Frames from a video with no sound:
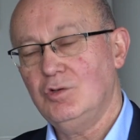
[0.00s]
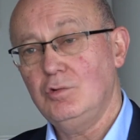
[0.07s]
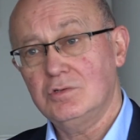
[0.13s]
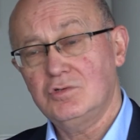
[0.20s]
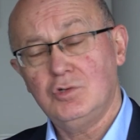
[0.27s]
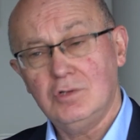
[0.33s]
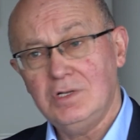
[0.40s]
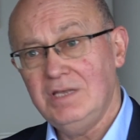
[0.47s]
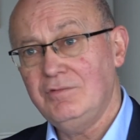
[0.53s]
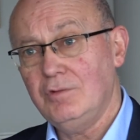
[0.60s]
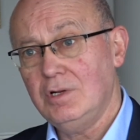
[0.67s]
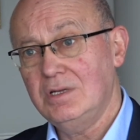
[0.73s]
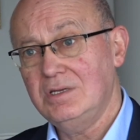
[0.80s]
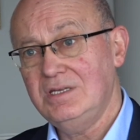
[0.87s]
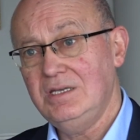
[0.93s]
It's all totally
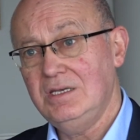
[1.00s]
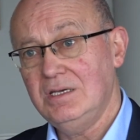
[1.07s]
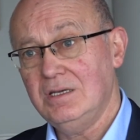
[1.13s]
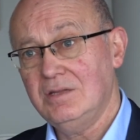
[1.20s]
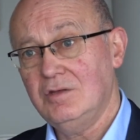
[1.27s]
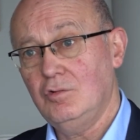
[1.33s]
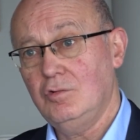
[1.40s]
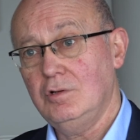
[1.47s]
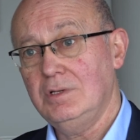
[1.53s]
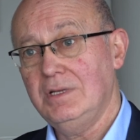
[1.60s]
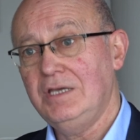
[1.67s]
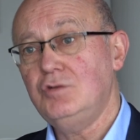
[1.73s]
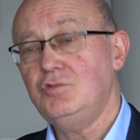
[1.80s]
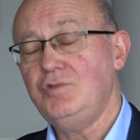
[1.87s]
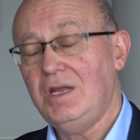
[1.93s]
volunteer. They're
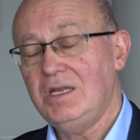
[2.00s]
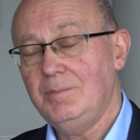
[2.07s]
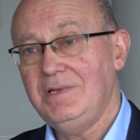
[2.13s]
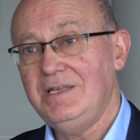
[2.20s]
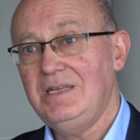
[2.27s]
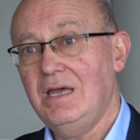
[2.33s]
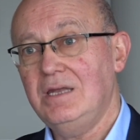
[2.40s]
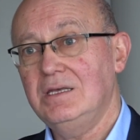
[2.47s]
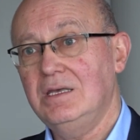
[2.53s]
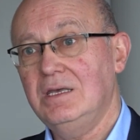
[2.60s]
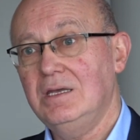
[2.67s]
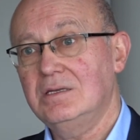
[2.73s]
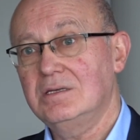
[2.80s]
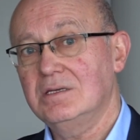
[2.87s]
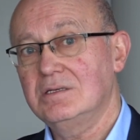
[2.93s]
all incredibly
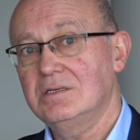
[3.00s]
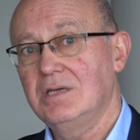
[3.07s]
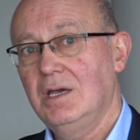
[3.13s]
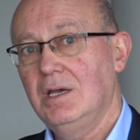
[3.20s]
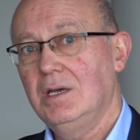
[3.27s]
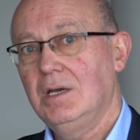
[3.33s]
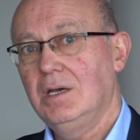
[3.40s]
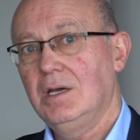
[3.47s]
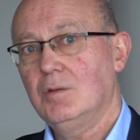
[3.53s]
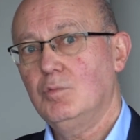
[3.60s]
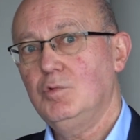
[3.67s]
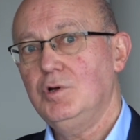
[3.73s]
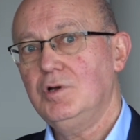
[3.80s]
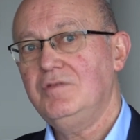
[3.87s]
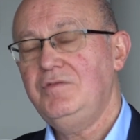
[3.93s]
dedicated,
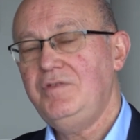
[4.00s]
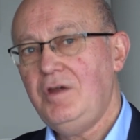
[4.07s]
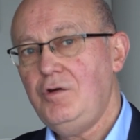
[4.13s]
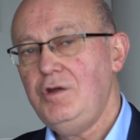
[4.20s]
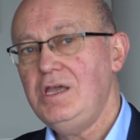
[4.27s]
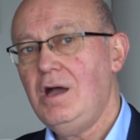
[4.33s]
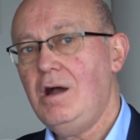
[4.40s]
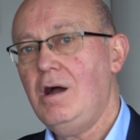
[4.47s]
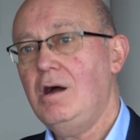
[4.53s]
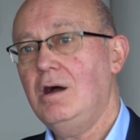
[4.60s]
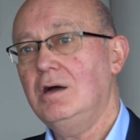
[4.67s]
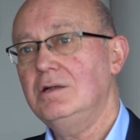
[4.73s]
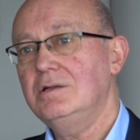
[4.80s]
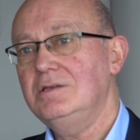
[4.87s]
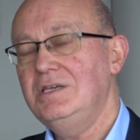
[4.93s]
work very
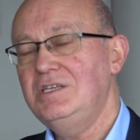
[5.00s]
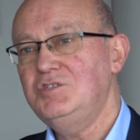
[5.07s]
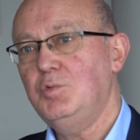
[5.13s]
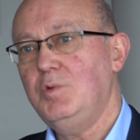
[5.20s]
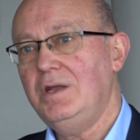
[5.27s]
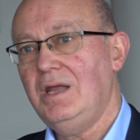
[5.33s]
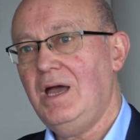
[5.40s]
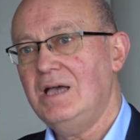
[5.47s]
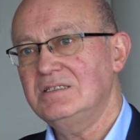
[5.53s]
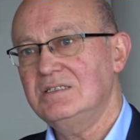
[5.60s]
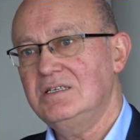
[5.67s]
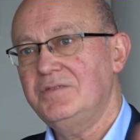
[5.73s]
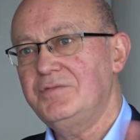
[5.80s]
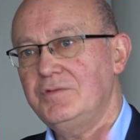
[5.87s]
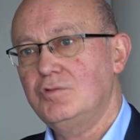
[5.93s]
hard. Each one
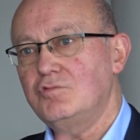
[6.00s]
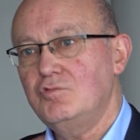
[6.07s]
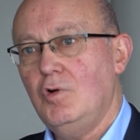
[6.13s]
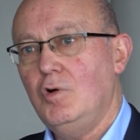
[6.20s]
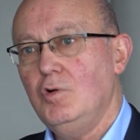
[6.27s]
has a different